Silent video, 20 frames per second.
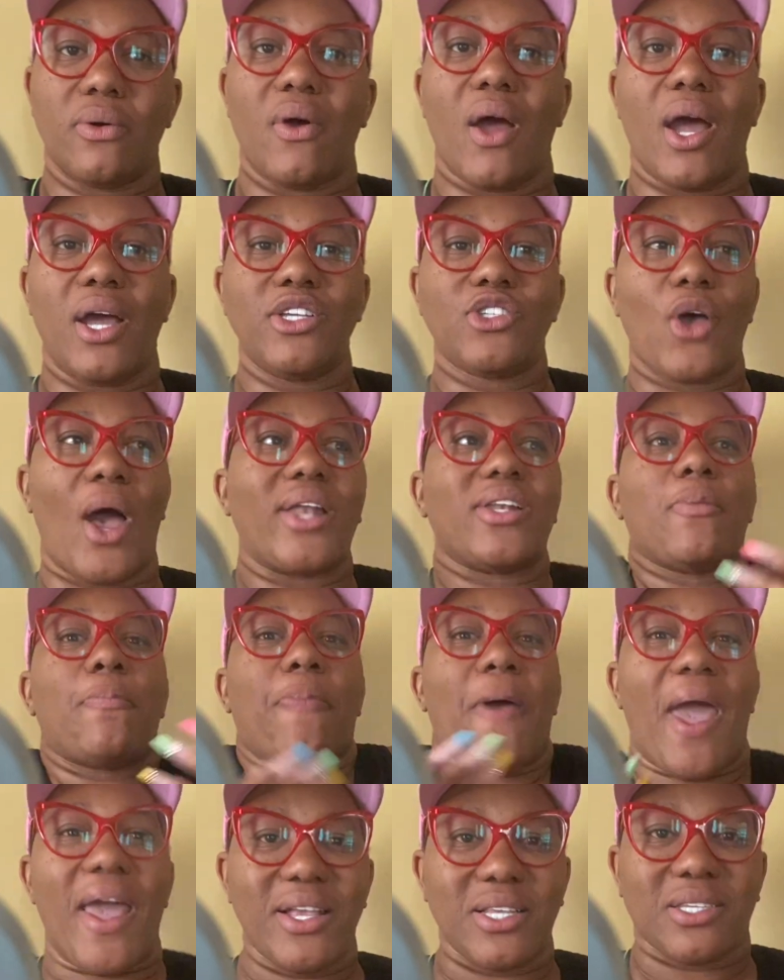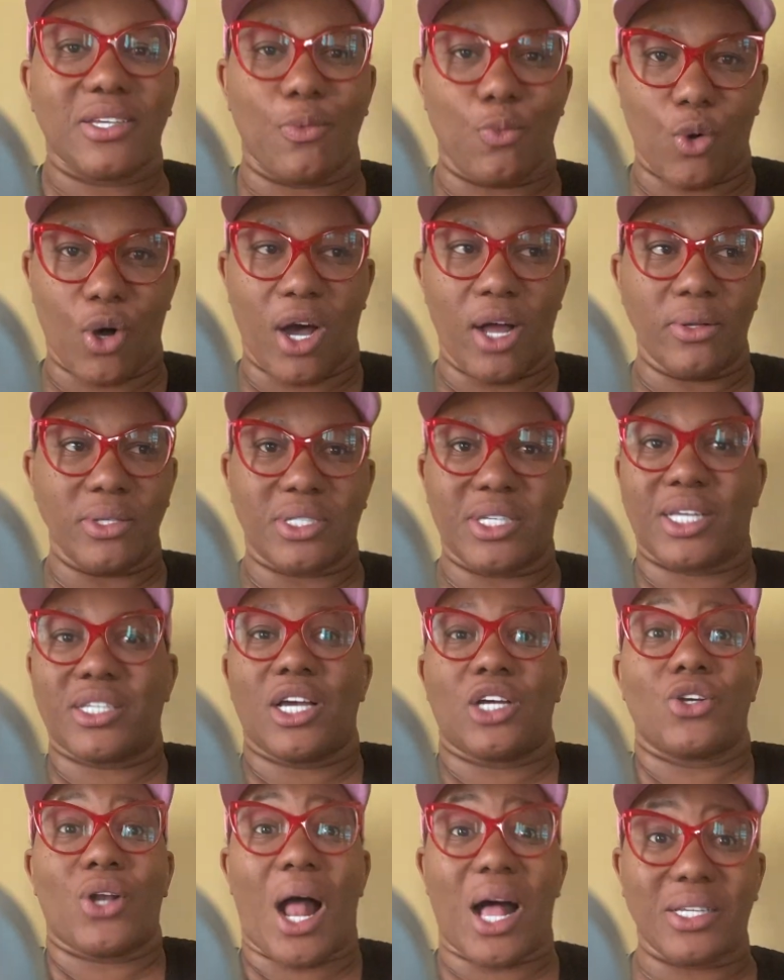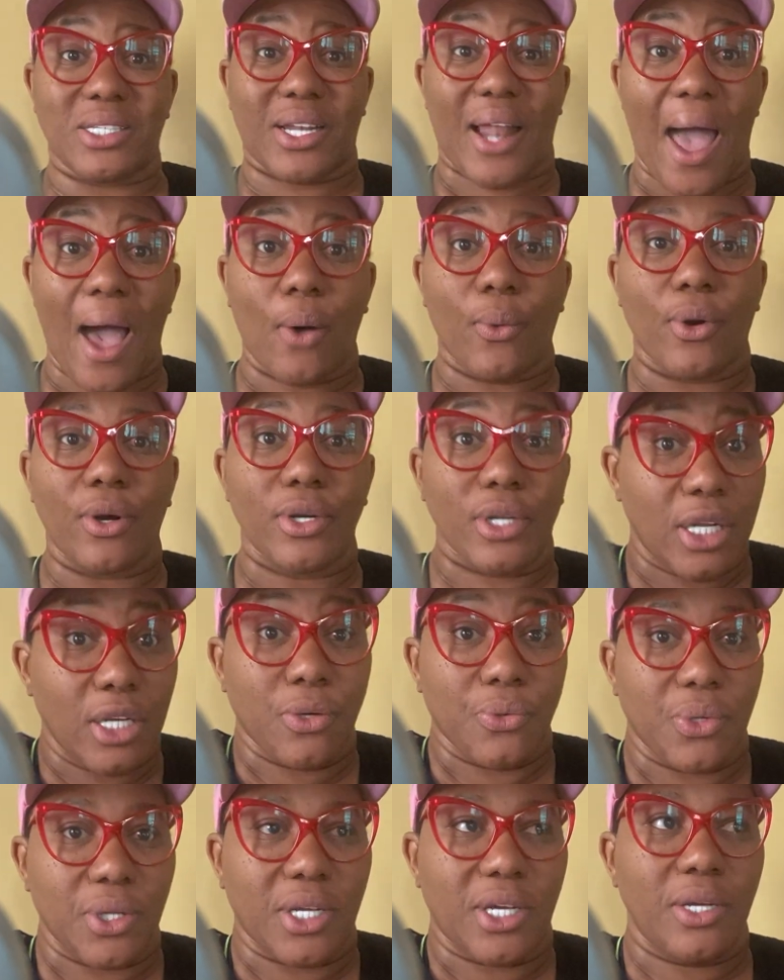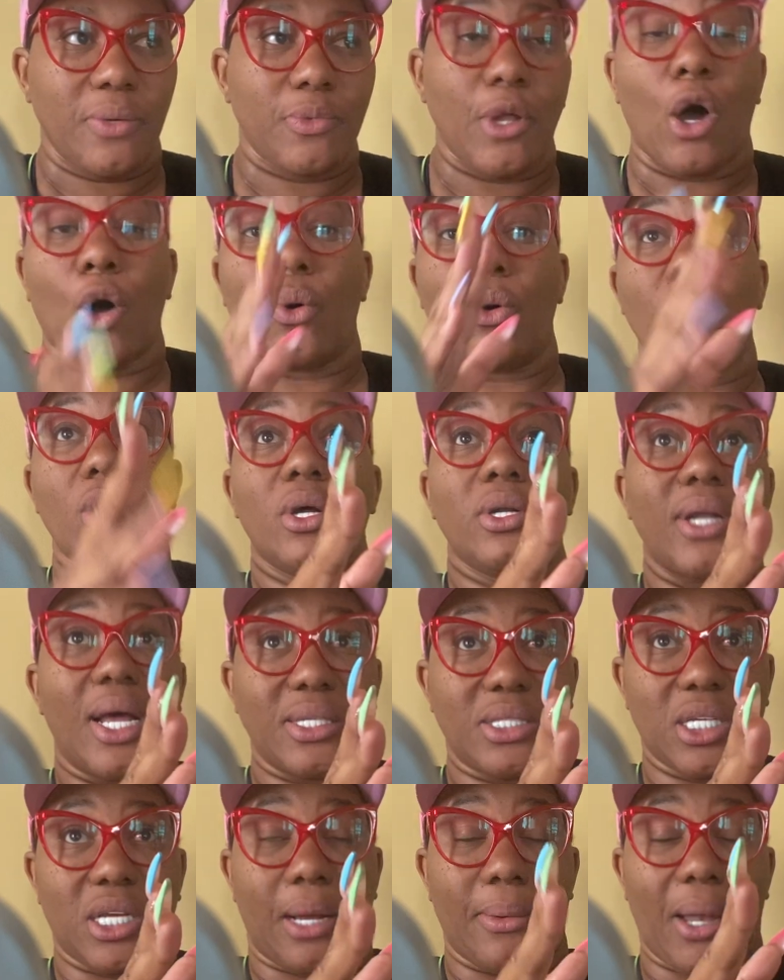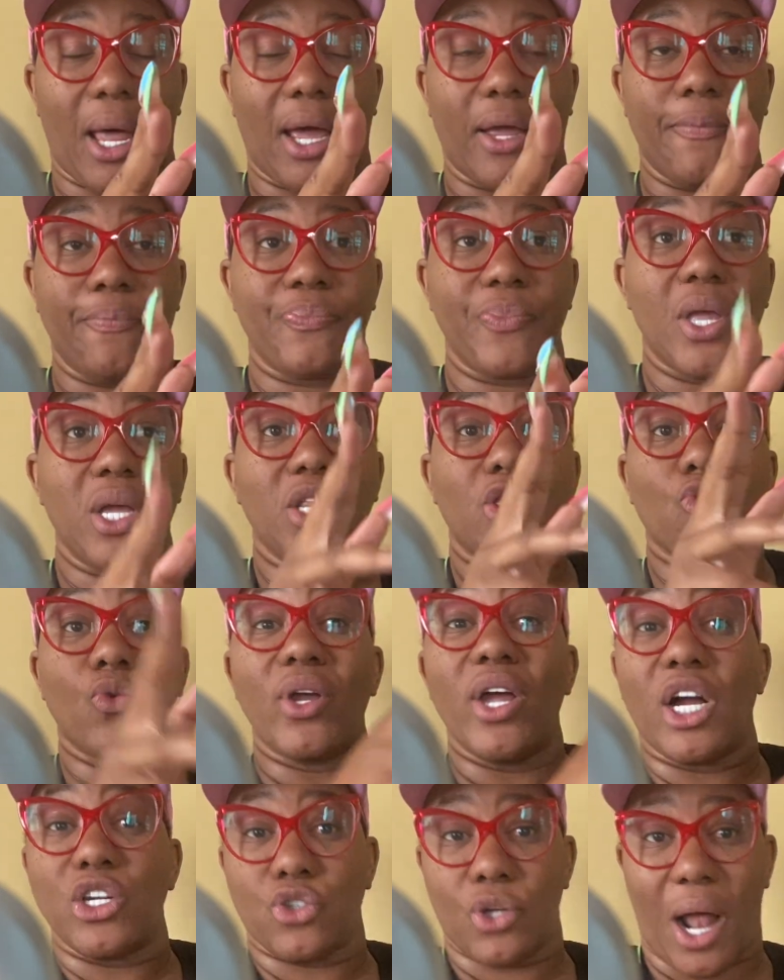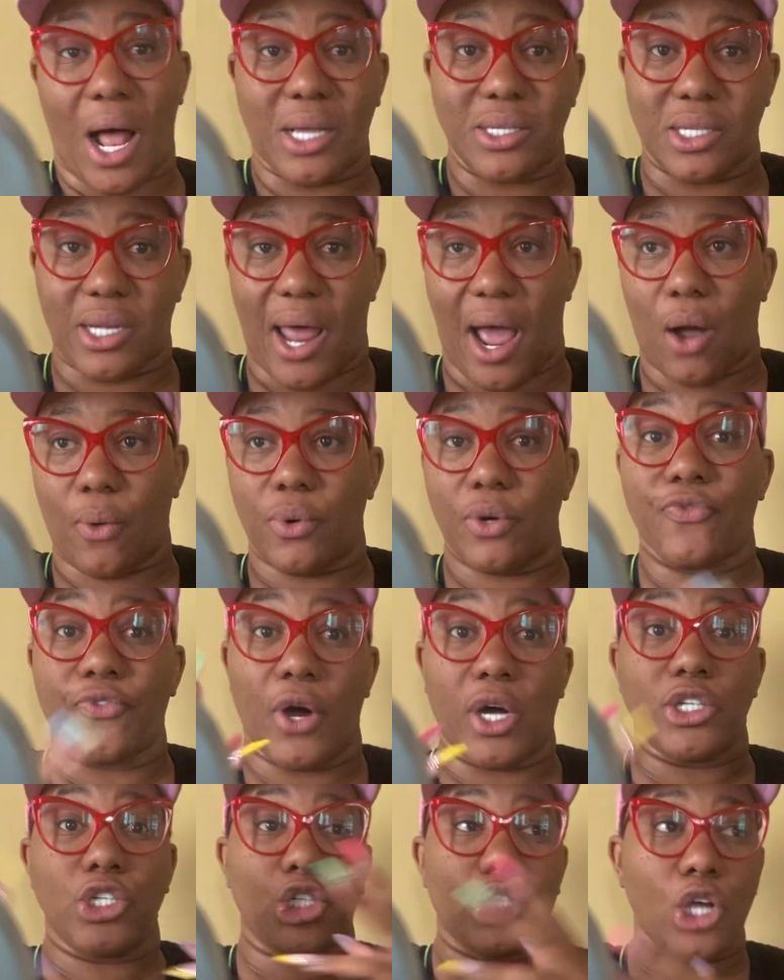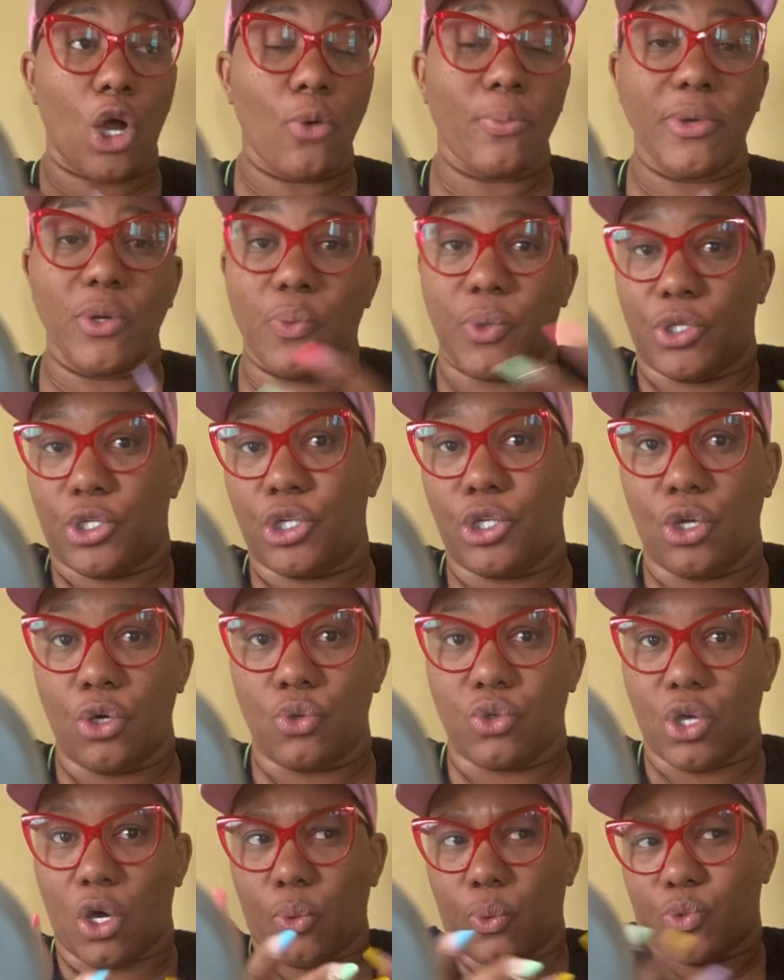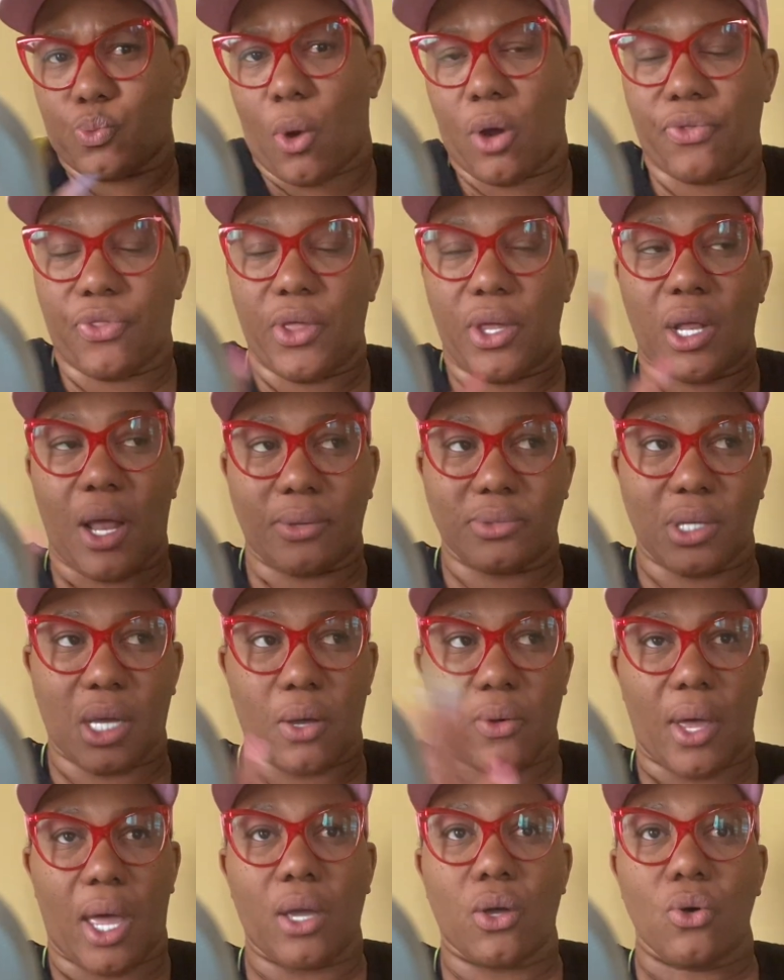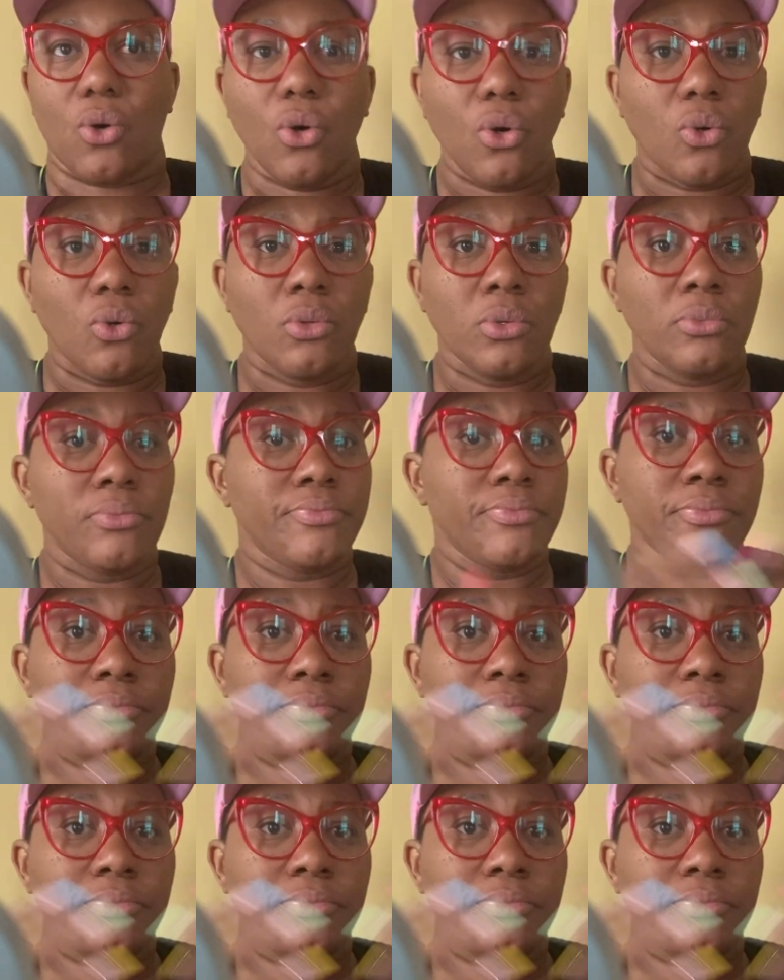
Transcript: Right? So I had to pay someone $600 an hour, literally. No, not six, I'm lying. $300 an hour for her to show me what to do. So it was worth it. I was like, okay, cool.